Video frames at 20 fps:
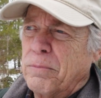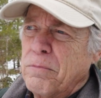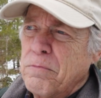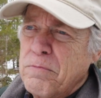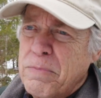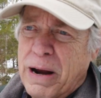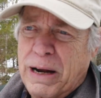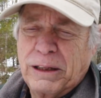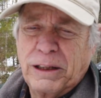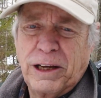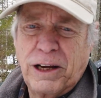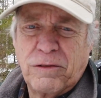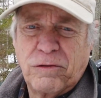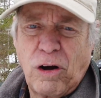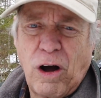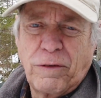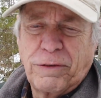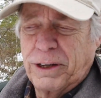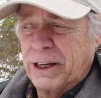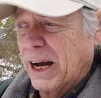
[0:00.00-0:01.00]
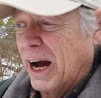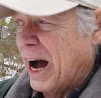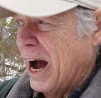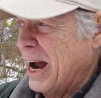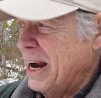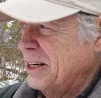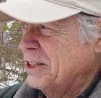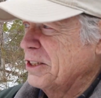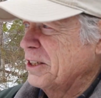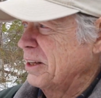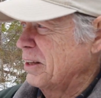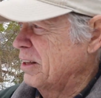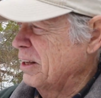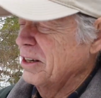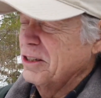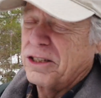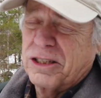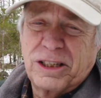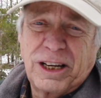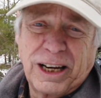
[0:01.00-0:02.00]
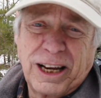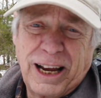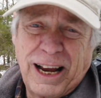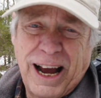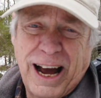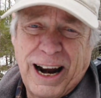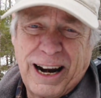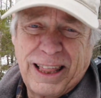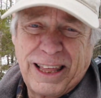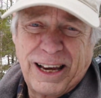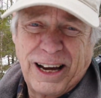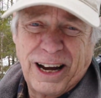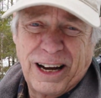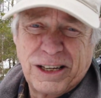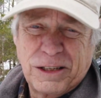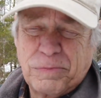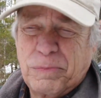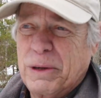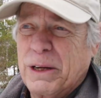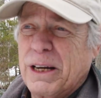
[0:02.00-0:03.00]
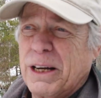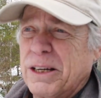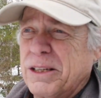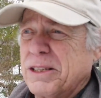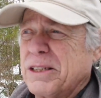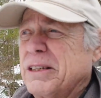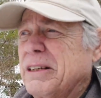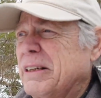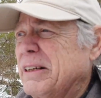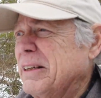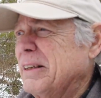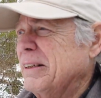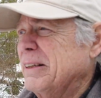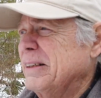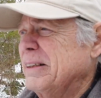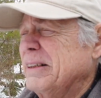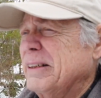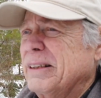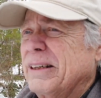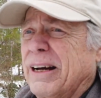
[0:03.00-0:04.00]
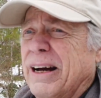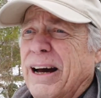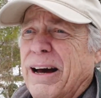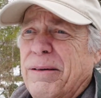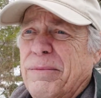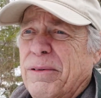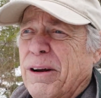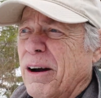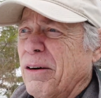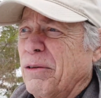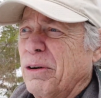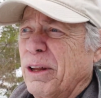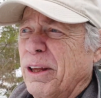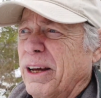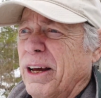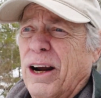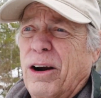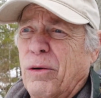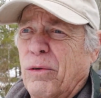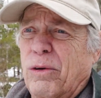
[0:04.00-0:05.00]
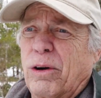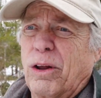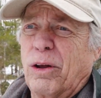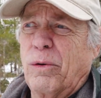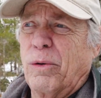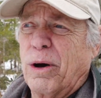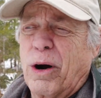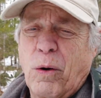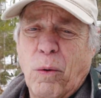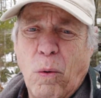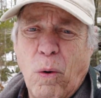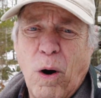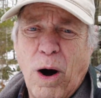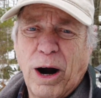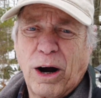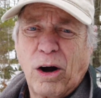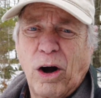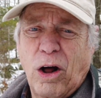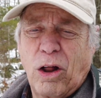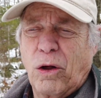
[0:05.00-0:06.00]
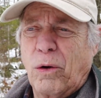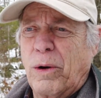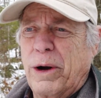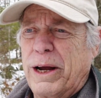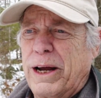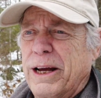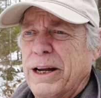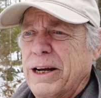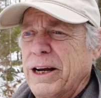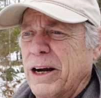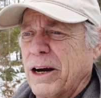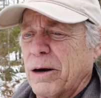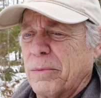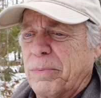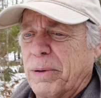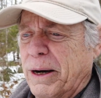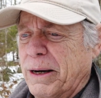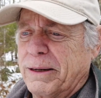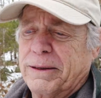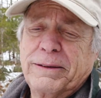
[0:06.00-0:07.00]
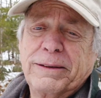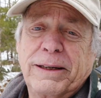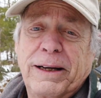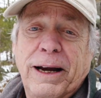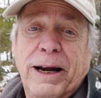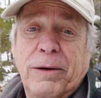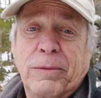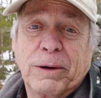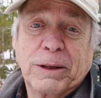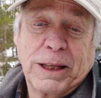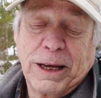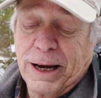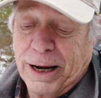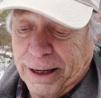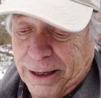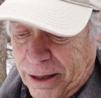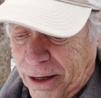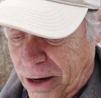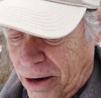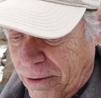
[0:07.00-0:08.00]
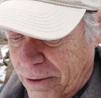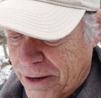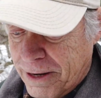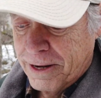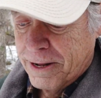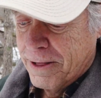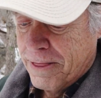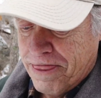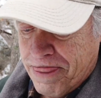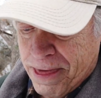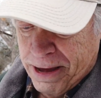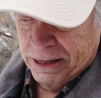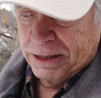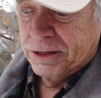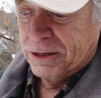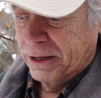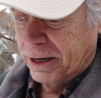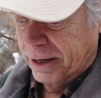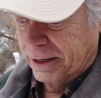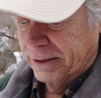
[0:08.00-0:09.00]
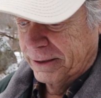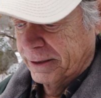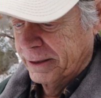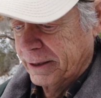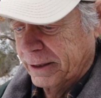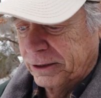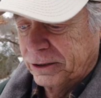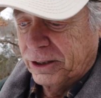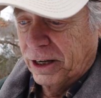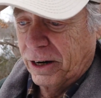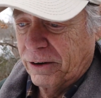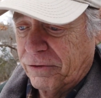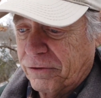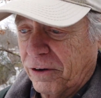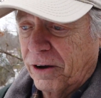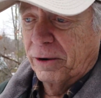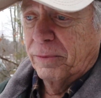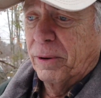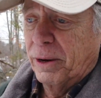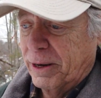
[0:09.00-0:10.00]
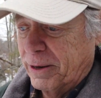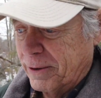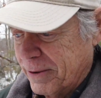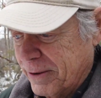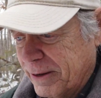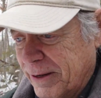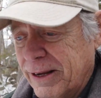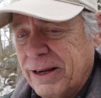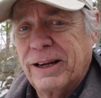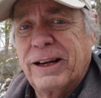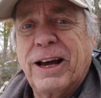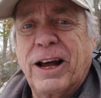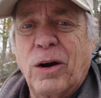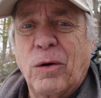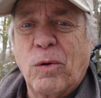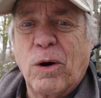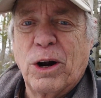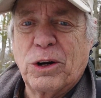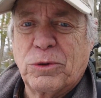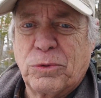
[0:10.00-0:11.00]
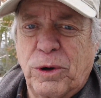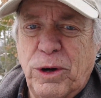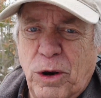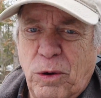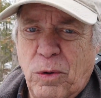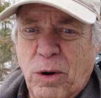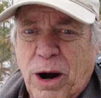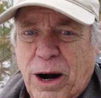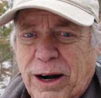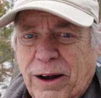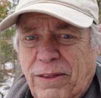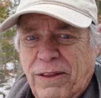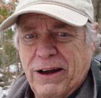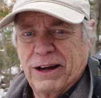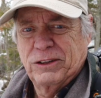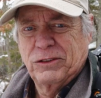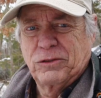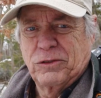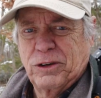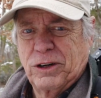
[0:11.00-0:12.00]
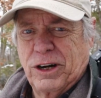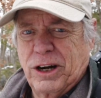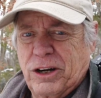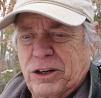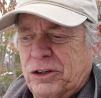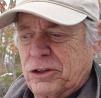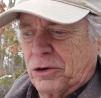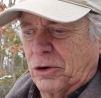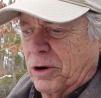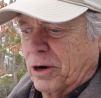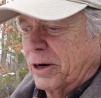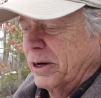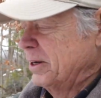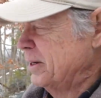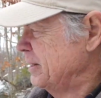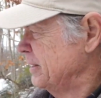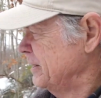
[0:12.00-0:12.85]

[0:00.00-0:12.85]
mainly involving ice and things sticking out of the ice, because I don't really want to walk all the way in here. But hey, what the heck, you know? It's kind of fun, but you gotta watch where you're walking. That's for darn sure.